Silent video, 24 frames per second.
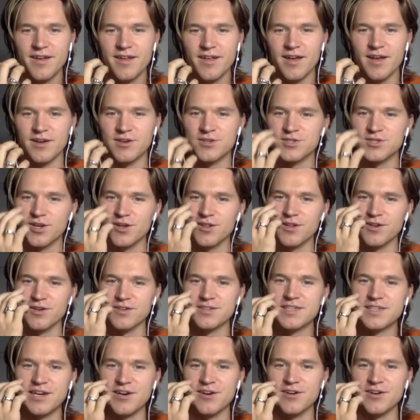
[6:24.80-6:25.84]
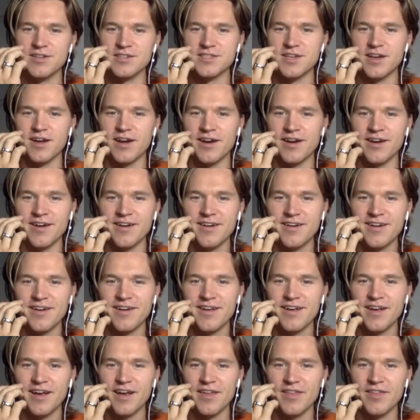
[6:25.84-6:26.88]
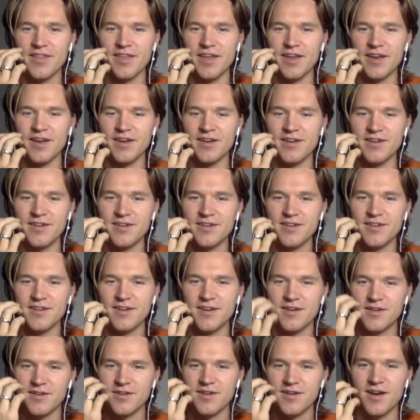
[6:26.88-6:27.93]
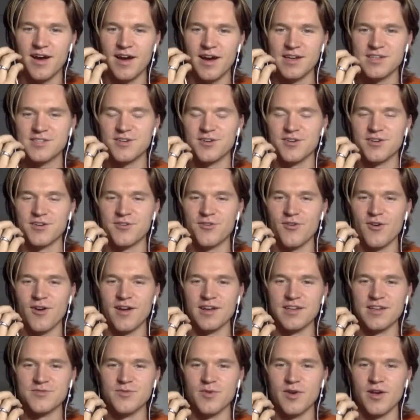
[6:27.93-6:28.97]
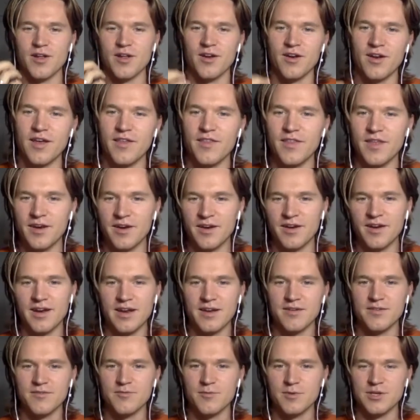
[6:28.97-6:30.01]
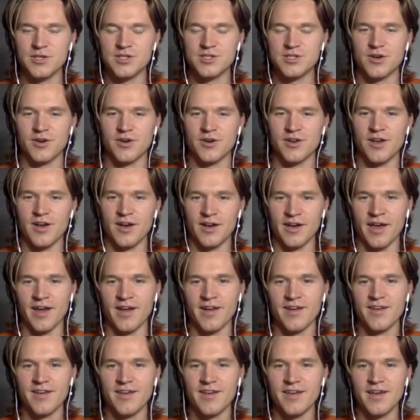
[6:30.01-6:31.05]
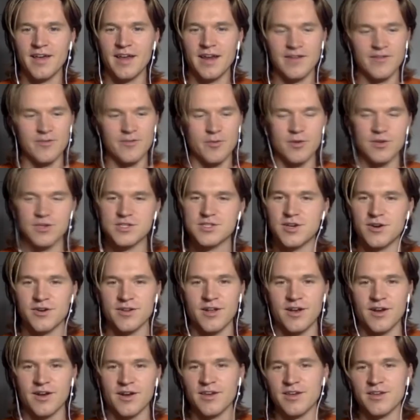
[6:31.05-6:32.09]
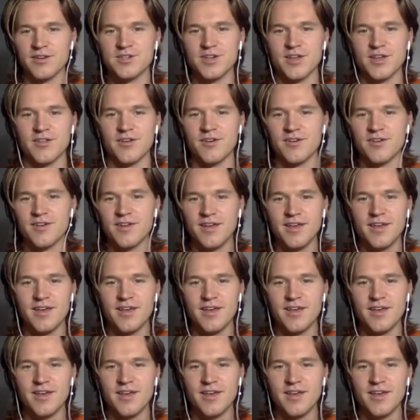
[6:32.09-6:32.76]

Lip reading: I saw a little tear in his eye, and then I started crying as well. And then we just started hugging, and everyone just started hugging each other.